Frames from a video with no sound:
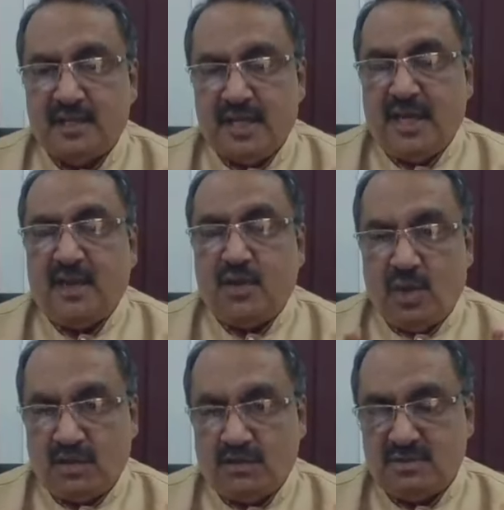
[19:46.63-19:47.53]
Then
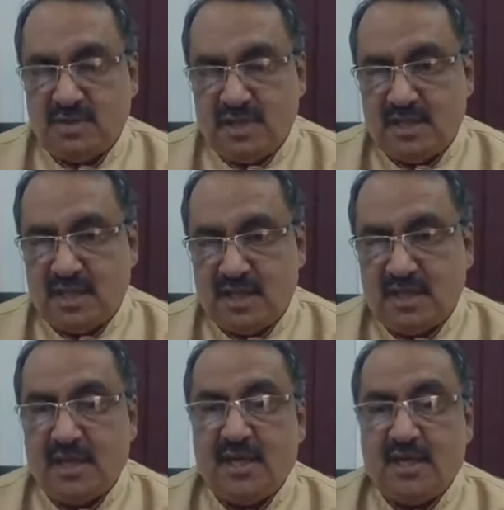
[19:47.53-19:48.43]
you have to see
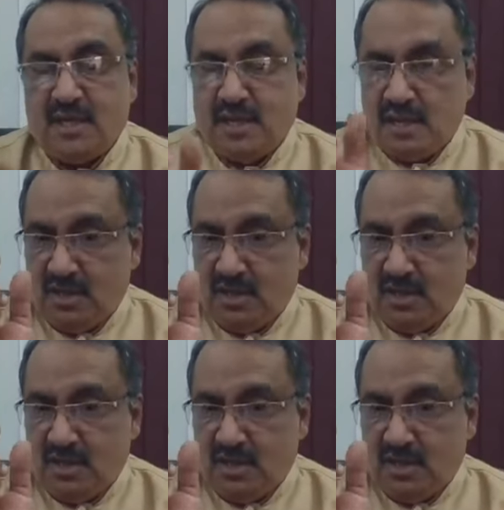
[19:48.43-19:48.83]
that